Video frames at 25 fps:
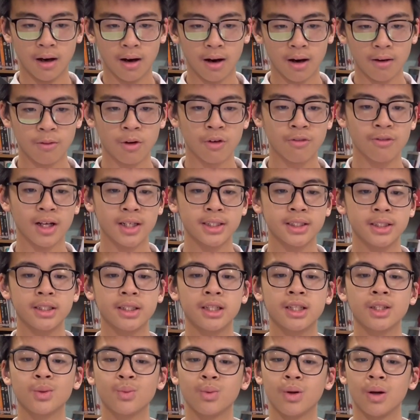reflection
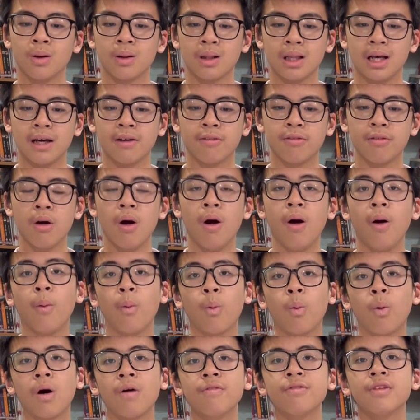in real life,
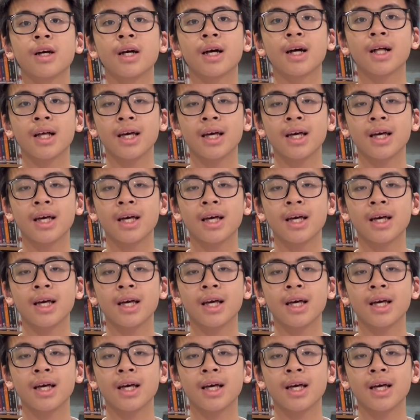one of the